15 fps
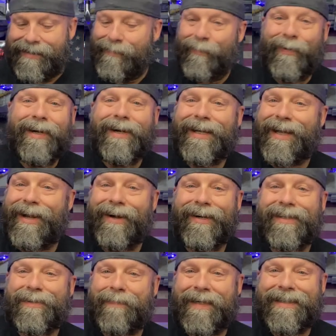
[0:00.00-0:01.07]
Really
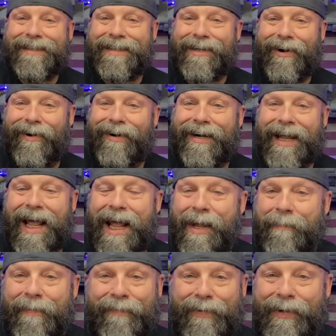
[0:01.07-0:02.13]
curious about this card
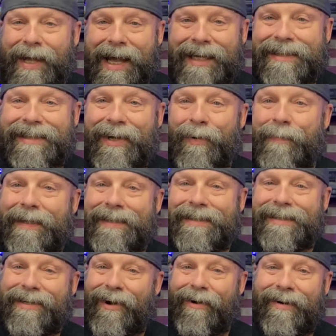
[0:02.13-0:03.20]
game. If you guys know about
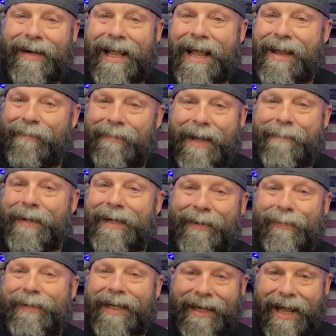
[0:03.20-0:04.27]
this card game, let me
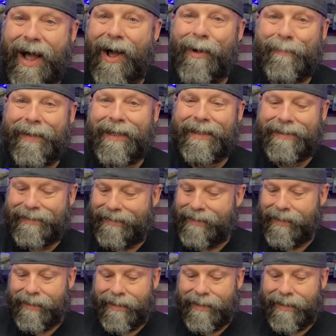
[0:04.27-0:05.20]
know in the comments.